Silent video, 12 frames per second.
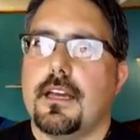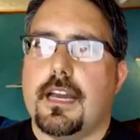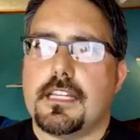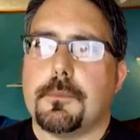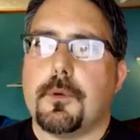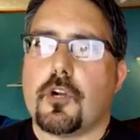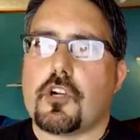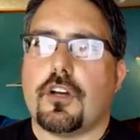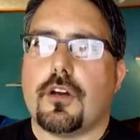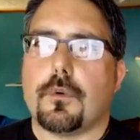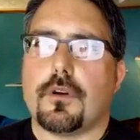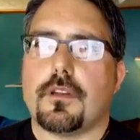As he pushed
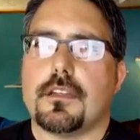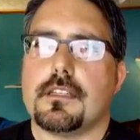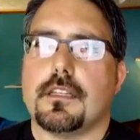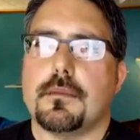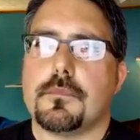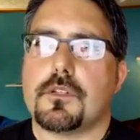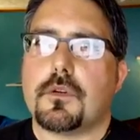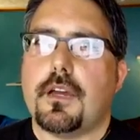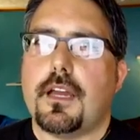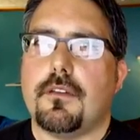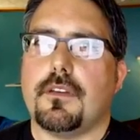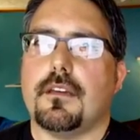onward, his limbs grew
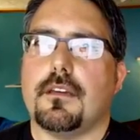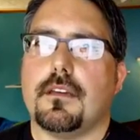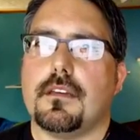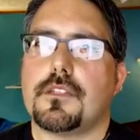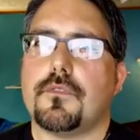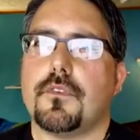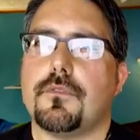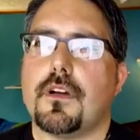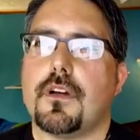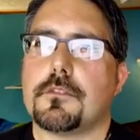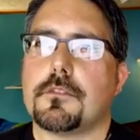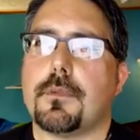heavy and his
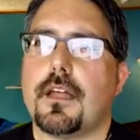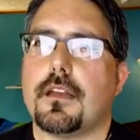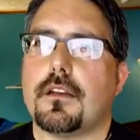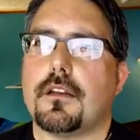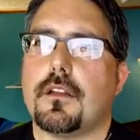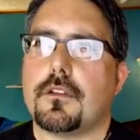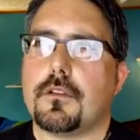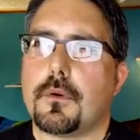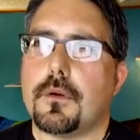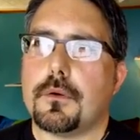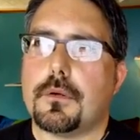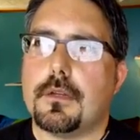footfalls plodded along the
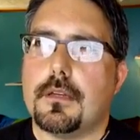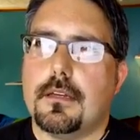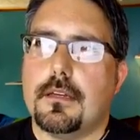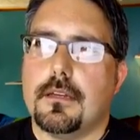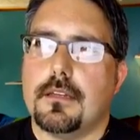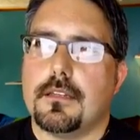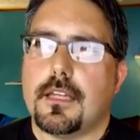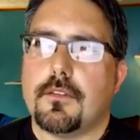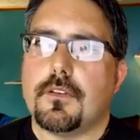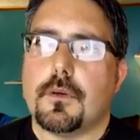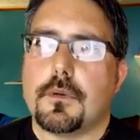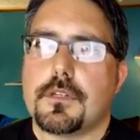road.
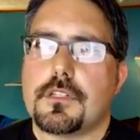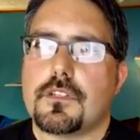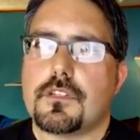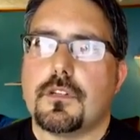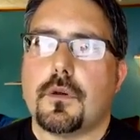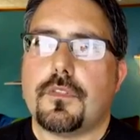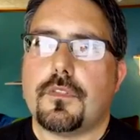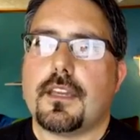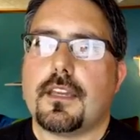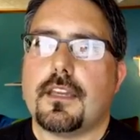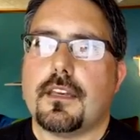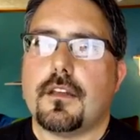David noticed the snow
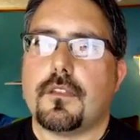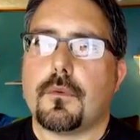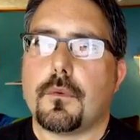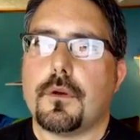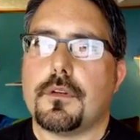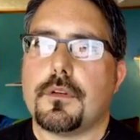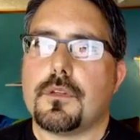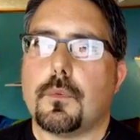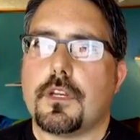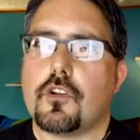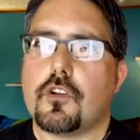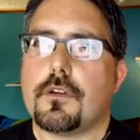thickening on the road as the
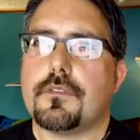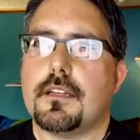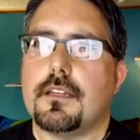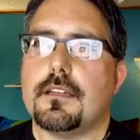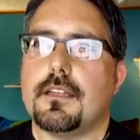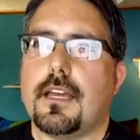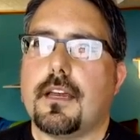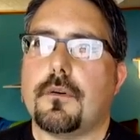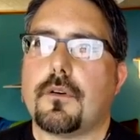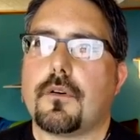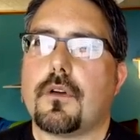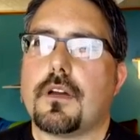wind drifted it
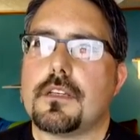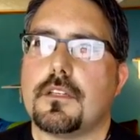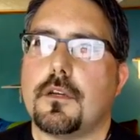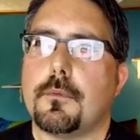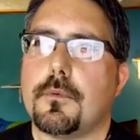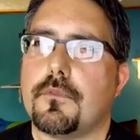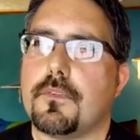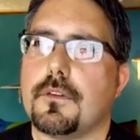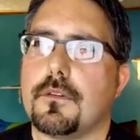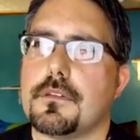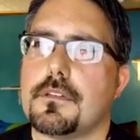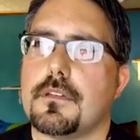down across the open
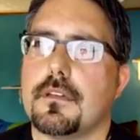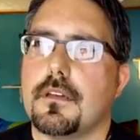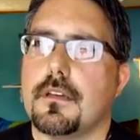fields.